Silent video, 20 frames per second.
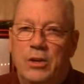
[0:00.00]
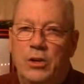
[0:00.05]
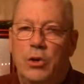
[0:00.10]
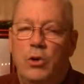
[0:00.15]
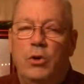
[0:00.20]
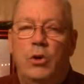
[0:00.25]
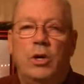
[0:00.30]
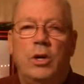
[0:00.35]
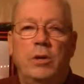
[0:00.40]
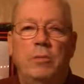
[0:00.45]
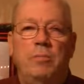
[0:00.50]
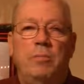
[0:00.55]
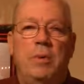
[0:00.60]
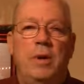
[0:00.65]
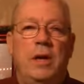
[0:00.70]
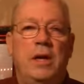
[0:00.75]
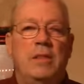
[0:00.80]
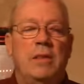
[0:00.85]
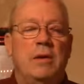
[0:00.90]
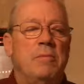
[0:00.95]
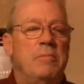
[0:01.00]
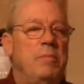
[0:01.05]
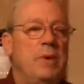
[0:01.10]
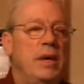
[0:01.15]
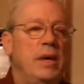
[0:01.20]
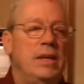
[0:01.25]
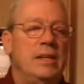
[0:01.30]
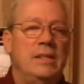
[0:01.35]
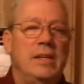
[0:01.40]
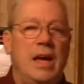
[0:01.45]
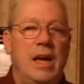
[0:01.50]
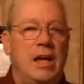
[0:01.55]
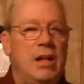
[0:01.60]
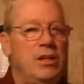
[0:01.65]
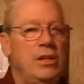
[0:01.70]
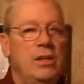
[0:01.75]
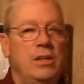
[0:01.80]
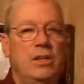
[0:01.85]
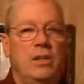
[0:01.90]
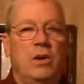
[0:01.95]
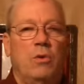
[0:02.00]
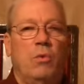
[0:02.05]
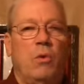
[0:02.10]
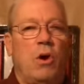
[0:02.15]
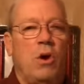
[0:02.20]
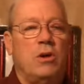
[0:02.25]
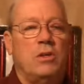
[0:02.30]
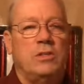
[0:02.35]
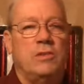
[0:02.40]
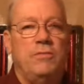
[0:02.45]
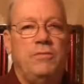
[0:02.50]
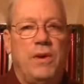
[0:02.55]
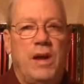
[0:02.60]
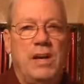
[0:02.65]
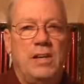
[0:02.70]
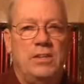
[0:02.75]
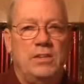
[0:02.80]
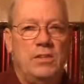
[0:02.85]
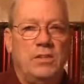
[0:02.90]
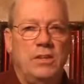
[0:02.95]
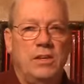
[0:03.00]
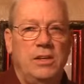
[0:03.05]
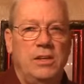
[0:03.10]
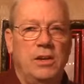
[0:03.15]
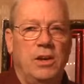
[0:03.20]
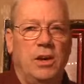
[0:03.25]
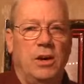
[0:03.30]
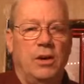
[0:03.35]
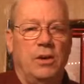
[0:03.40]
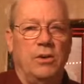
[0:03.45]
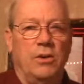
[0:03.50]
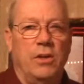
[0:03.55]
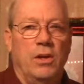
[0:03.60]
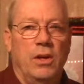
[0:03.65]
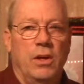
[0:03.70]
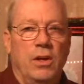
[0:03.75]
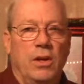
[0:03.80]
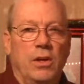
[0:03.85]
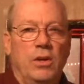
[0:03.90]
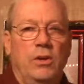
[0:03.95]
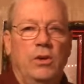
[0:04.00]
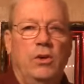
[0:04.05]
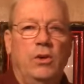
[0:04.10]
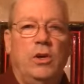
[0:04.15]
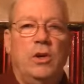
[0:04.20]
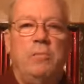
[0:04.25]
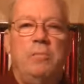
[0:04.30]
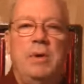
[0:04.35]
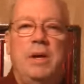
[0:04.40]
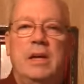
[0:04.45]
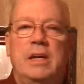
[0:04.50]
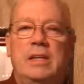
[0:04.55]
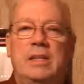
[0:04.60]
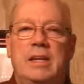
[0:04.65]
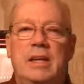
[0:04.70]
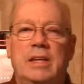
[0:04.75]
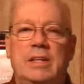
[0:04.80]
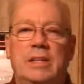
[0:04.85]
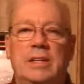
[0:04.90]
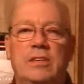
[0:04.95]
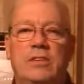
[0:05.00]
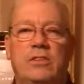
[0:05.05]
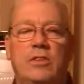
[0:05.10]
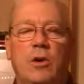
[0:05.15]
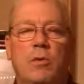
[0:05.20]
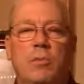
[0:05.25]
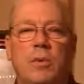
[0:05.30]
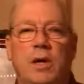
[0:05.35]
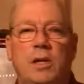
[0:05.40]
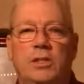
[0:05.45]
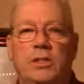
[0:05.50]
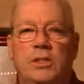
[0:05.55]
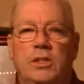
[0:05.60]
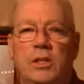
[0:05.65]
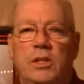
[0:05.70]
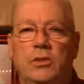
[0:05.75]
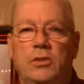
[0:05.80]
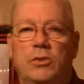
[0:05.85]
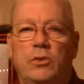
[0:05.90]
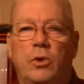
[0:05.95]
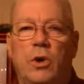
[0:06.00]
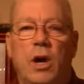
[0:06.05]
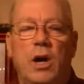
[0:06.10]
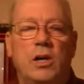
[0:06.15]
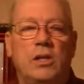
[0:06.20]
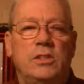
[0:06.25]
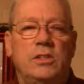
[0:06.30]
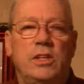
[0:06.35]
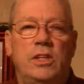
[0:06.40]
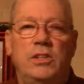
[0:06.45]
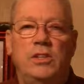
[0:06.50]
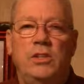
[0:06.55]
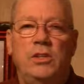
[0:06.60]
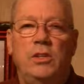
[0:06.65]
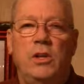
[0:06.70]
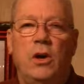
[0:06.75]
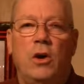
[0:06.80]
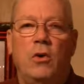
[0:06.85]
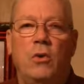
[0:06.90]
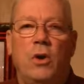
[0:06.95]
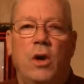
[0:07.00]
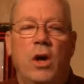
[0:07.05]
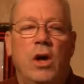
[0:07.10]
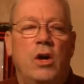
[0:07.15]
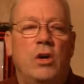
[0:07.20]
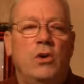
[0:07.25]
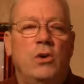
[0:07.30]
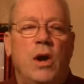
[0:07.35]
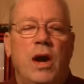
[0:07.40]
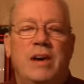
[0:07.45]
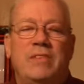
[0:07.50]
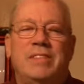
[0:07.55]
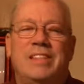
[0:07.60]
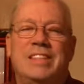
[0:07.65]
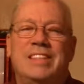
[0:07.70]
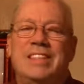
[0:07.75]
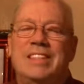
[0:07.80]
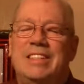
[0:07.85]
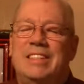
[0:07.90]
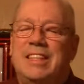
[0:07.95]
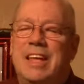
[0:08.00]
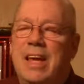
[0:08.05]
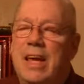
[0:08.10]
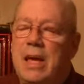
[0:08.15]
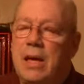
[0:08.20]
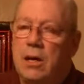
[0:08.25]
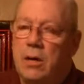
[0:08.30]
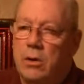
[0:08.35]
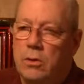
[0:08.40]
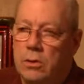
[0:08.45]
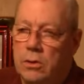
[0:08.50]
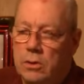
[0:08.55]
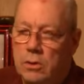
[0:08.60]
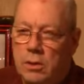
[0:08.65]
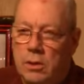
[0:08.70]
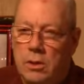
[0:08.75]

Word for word: You could be the biggest hellion that walked the face of the earth. You could be addicted so much to drugs that you don't, you have to steal